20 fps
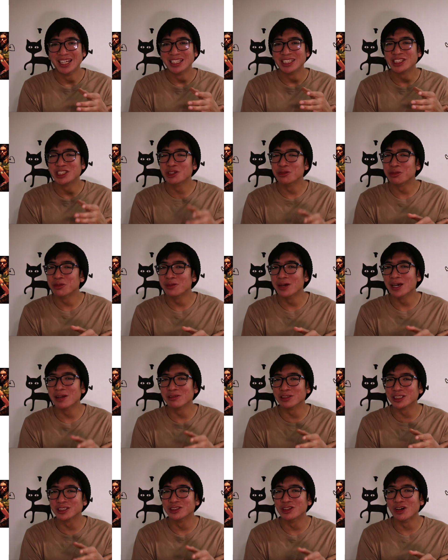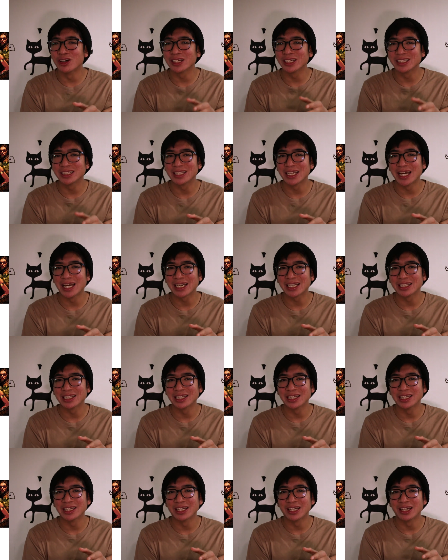Superman was not
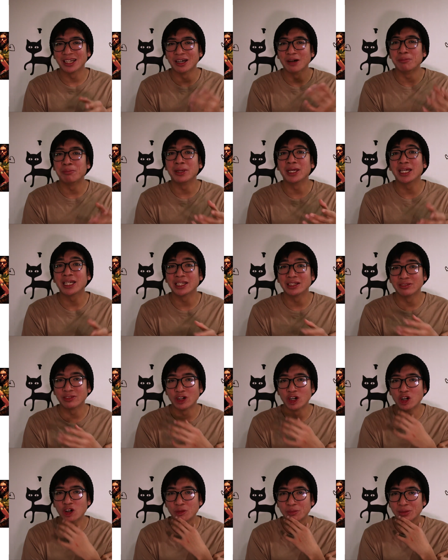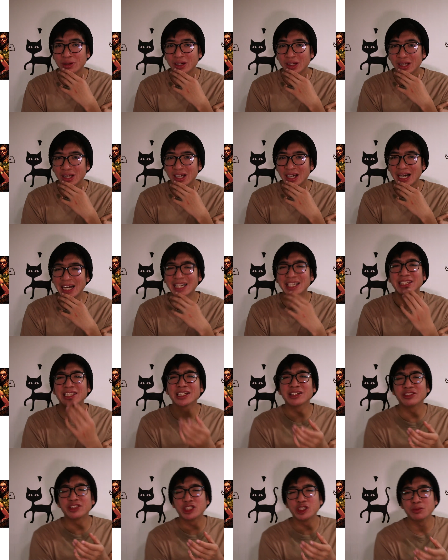exactly a beacon of hope. I can
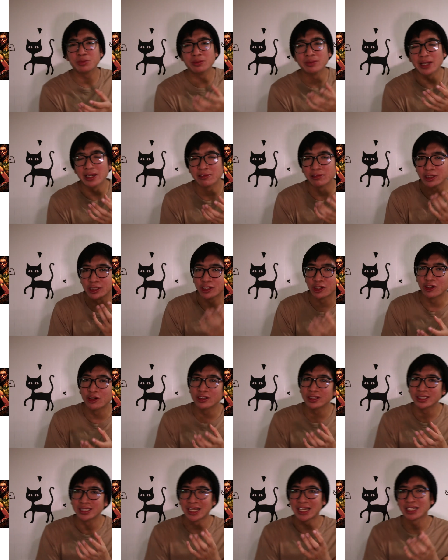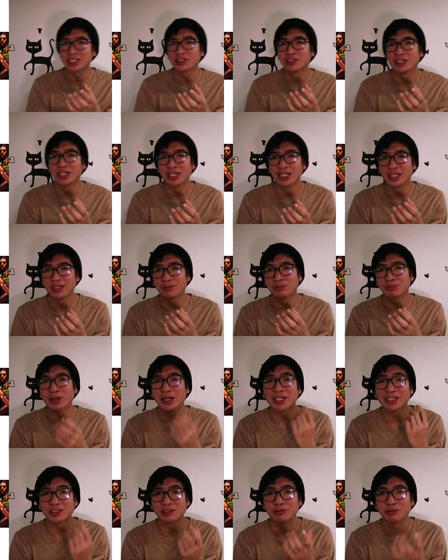think of Superman Returns, actually,
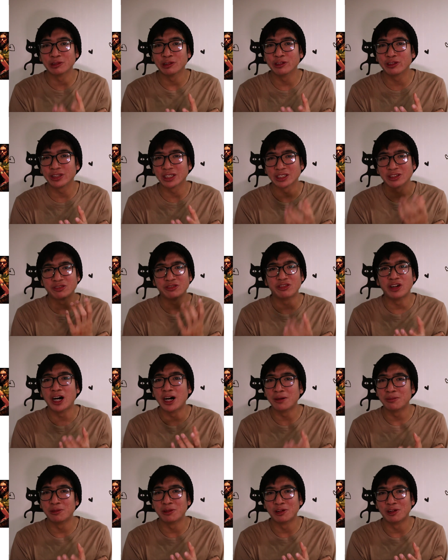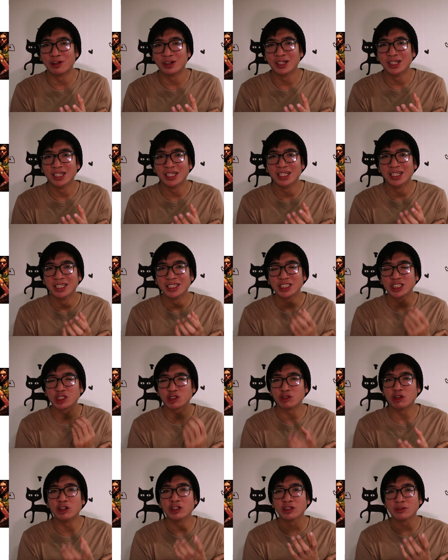Brandon Routh, as a far more
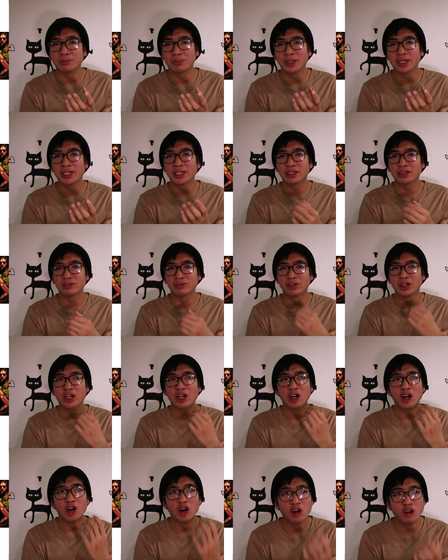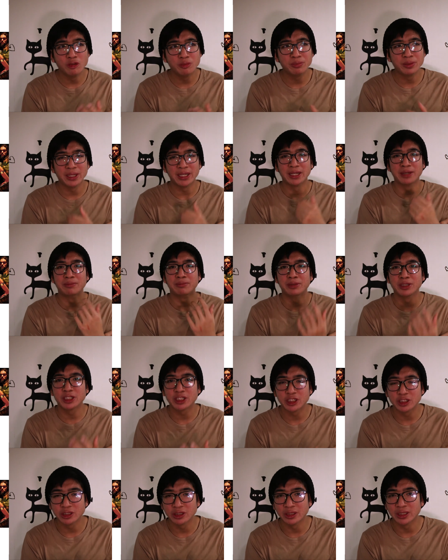stronger beacon of hope and
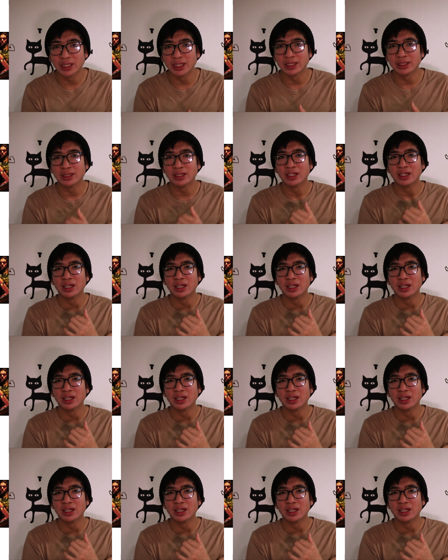ambition